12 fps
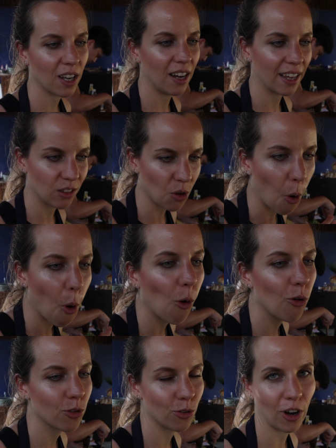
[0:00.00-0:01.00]
like the
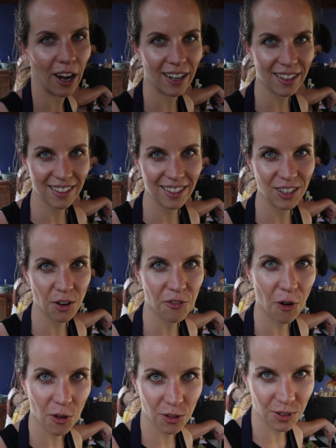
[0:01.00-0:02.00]
whole variety of
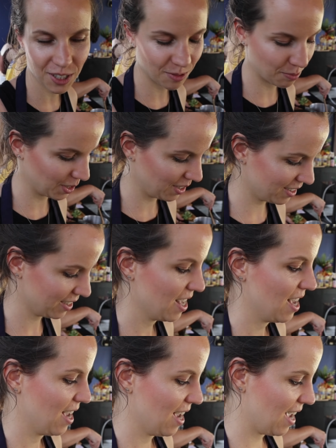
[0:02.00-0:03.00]
all the recipes.
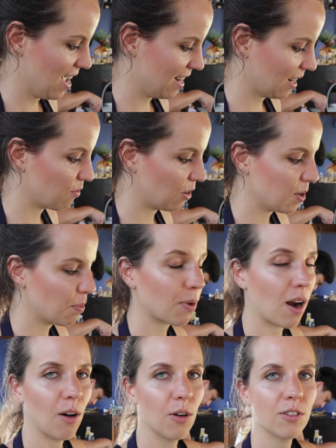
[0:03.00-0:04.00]
And I'm very
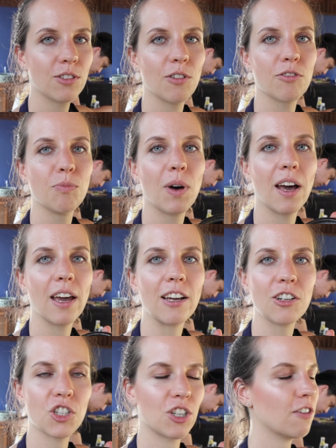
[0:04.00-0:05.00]
proud of
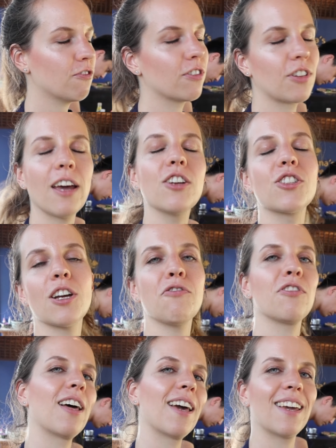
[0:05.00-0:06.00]
my Thai
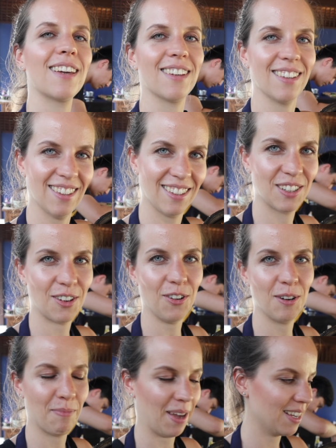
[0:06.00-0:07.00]
chef-like
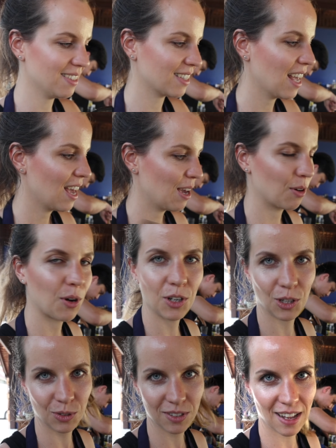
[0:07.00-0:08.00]
curry paste. We're
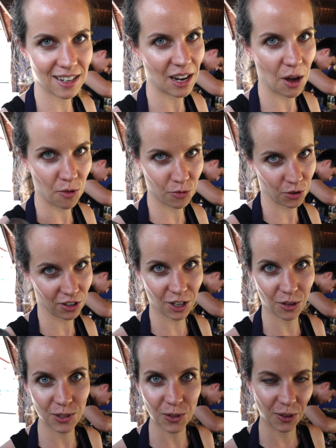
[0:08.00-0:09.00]
gonna use that now for the
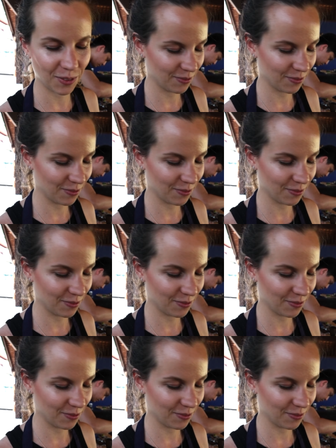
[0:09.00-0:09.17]
khao soi.